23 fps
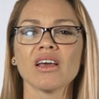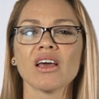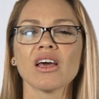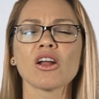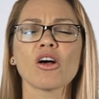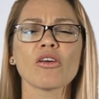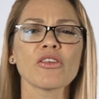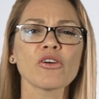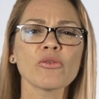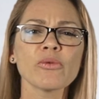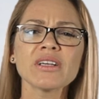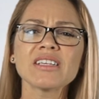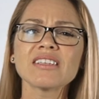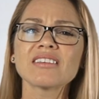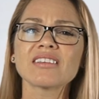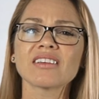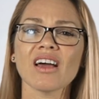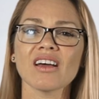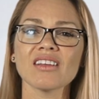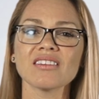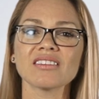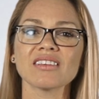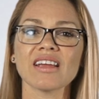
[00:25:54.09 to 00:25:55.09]
Although we
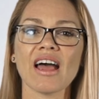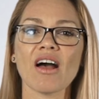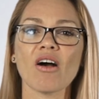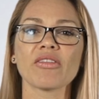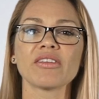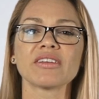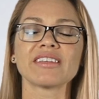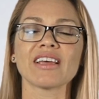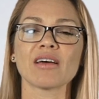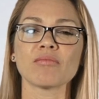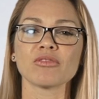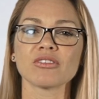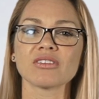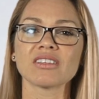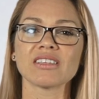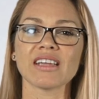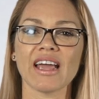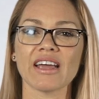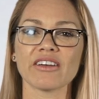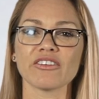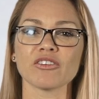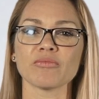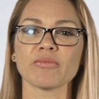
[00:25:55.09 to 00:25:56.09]
discussed how the double
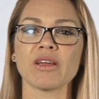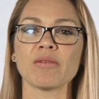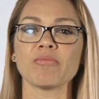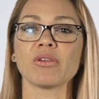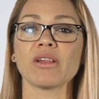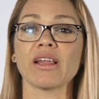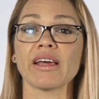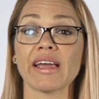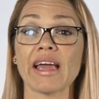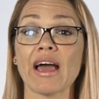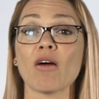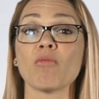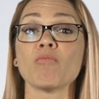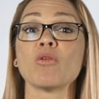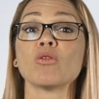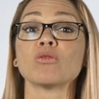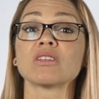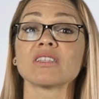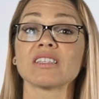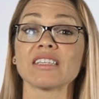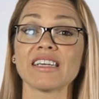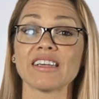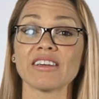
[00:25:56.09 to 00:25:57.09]
standard may play out
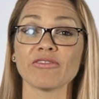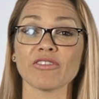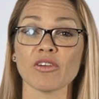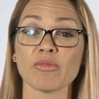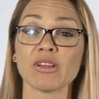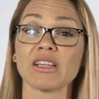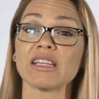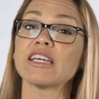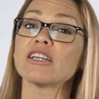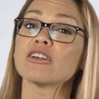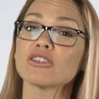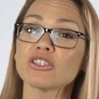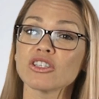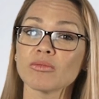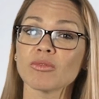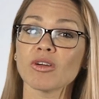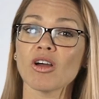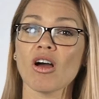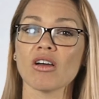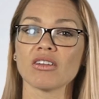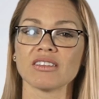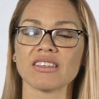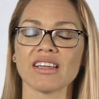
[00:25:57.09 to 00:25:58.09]
mostly from a leadership
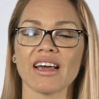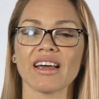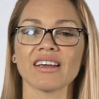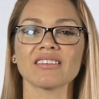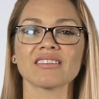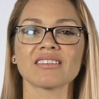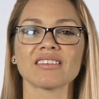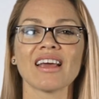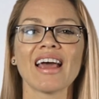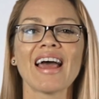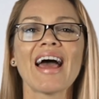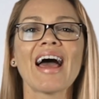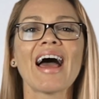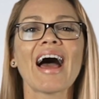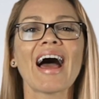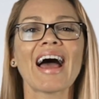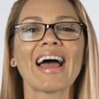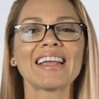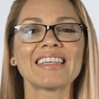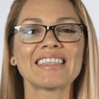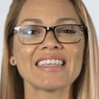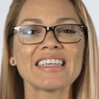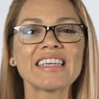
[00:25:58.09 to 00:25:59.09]
context,
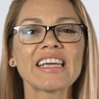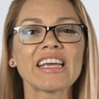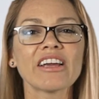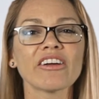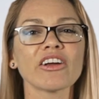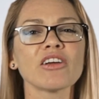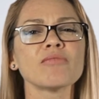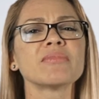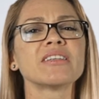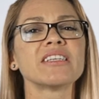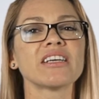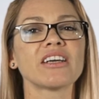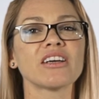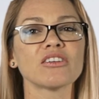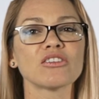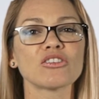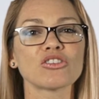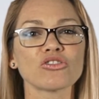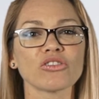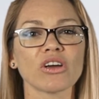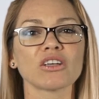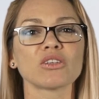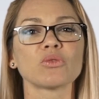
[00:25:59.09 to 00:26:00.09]
I did hear him
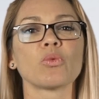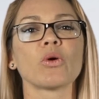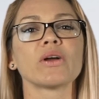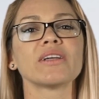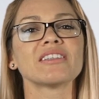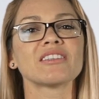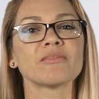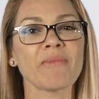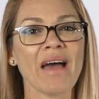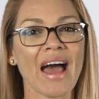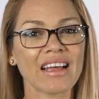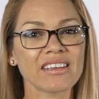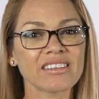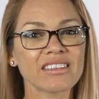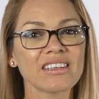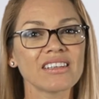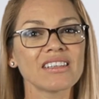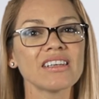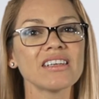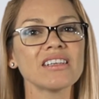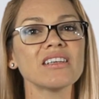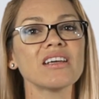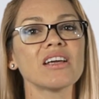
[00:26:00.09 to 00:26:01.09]
deconstruct what is
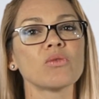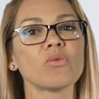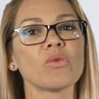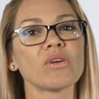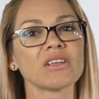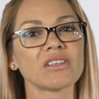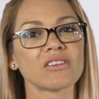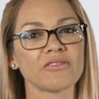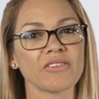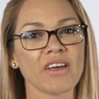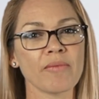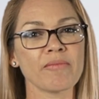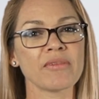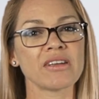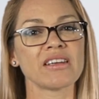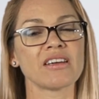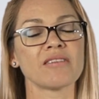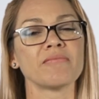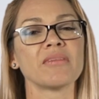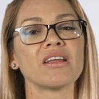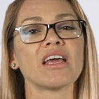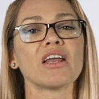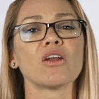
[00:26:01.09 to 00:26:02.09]
masculine and what is
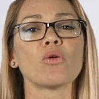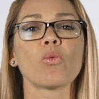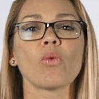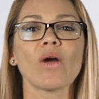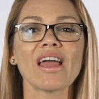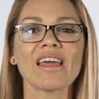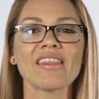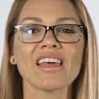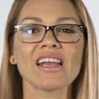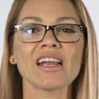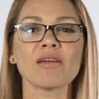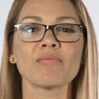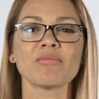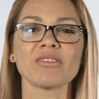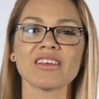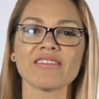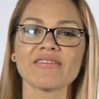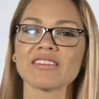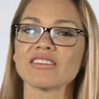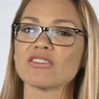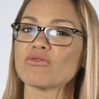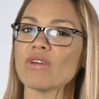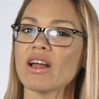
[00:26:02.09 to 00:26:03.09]
feminine in a way that I believe
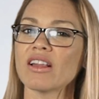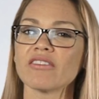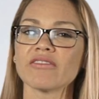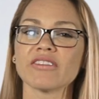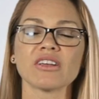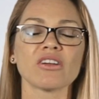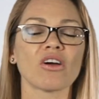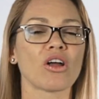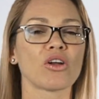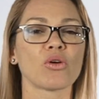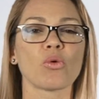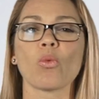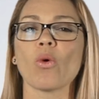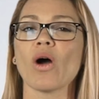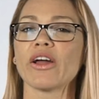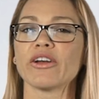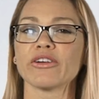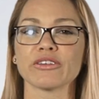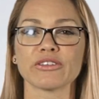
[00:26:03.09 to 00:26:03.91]
is relevant on a wider